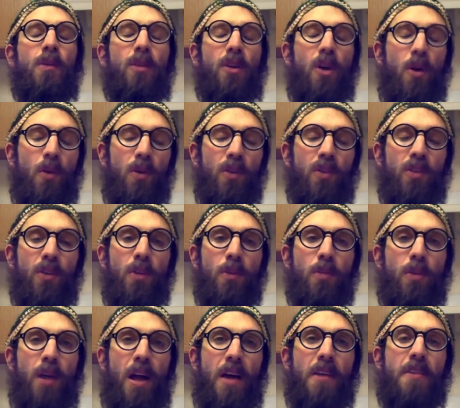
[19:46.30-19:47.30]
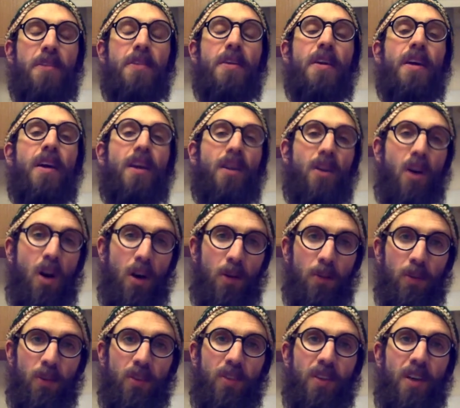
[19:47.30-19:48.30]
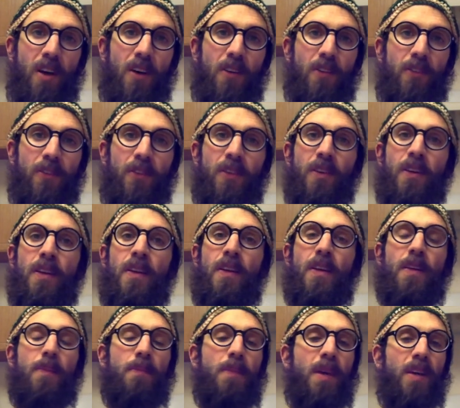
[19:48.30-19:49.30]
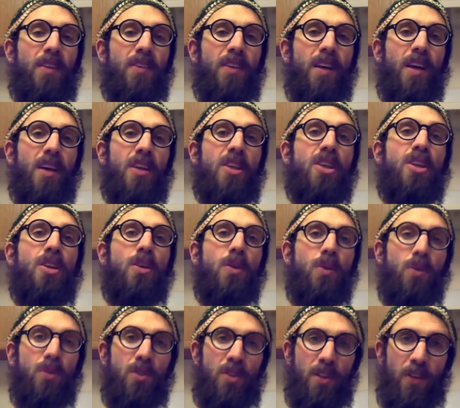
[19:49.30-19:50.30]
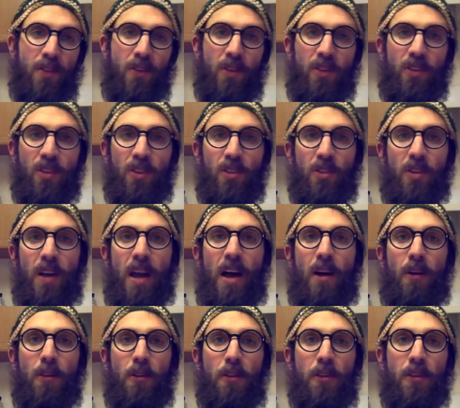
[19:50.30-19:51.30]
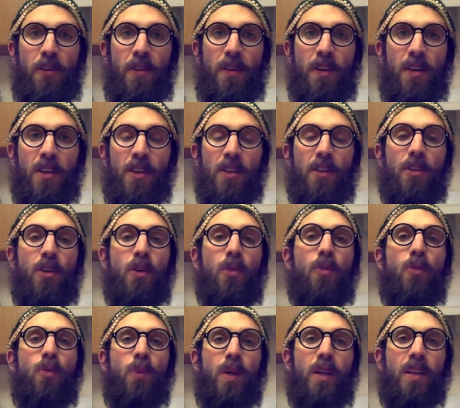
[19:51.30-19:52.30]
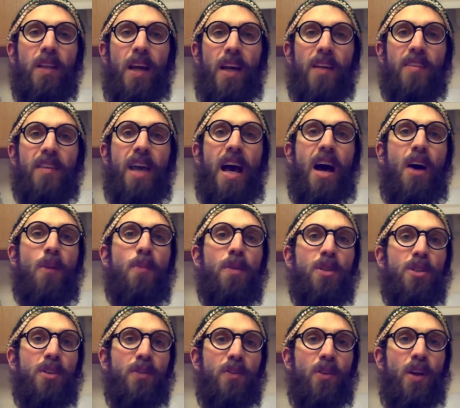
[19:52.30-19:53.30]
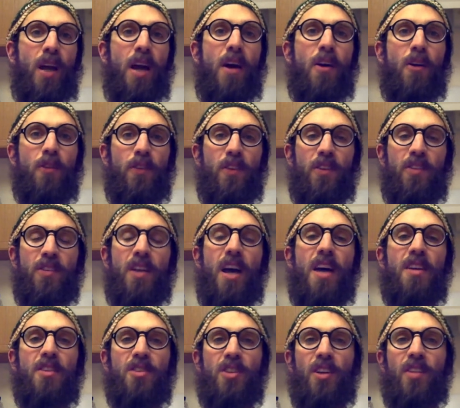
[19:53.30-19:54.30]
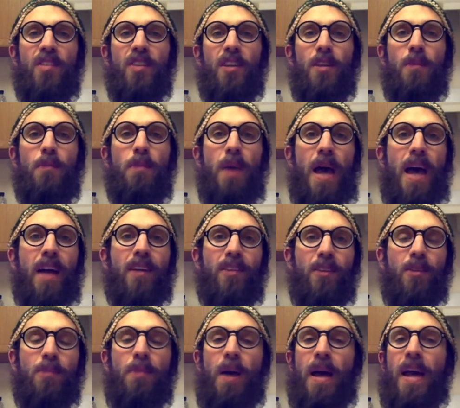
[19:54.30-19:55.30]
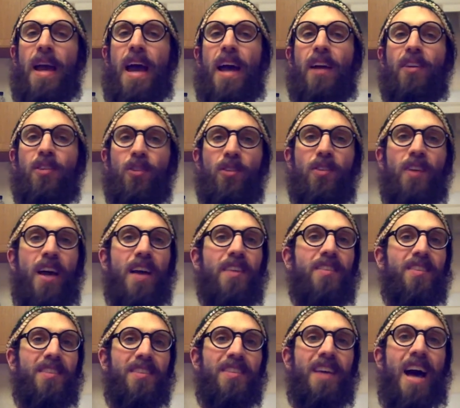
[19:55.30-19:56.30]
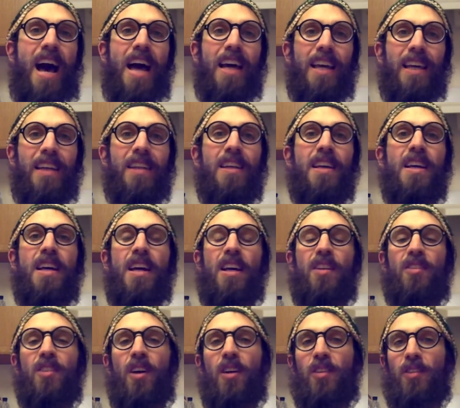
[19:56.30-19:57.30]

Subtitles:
go into your breath, calm yourself, makes a huge difference on your health. You don't realize how much of your health is not just impacted by exercise and diet. It's